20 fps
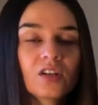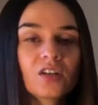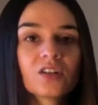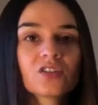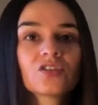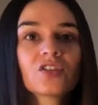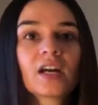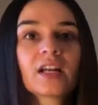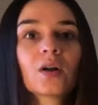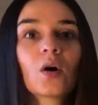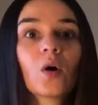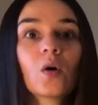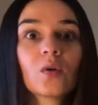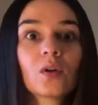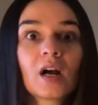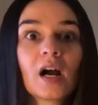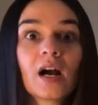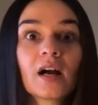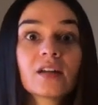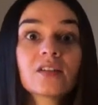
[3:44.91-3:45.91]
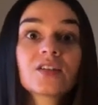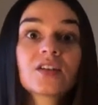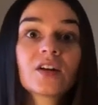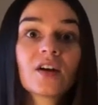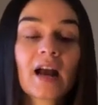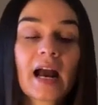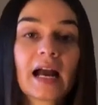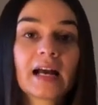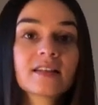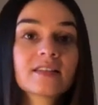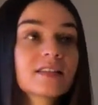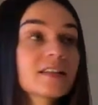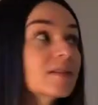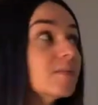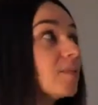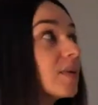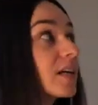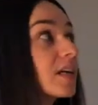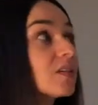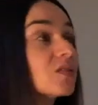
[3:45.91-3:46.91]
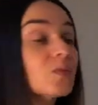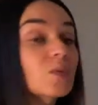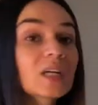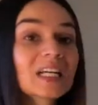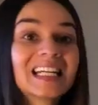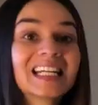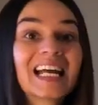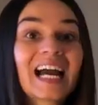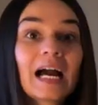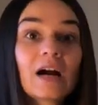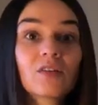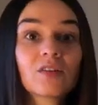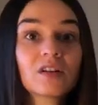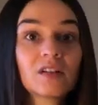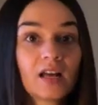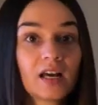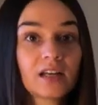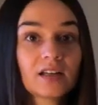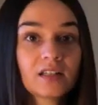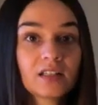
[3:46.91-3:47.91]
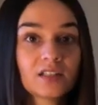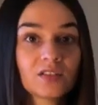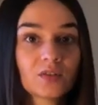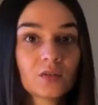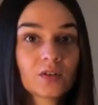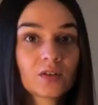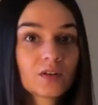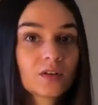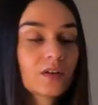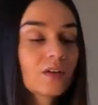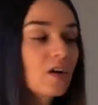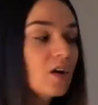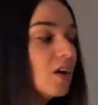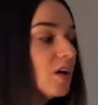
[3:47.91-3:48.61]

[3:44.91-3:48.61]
You're trying to hold on to your acid because we're in an alkalotic disorder.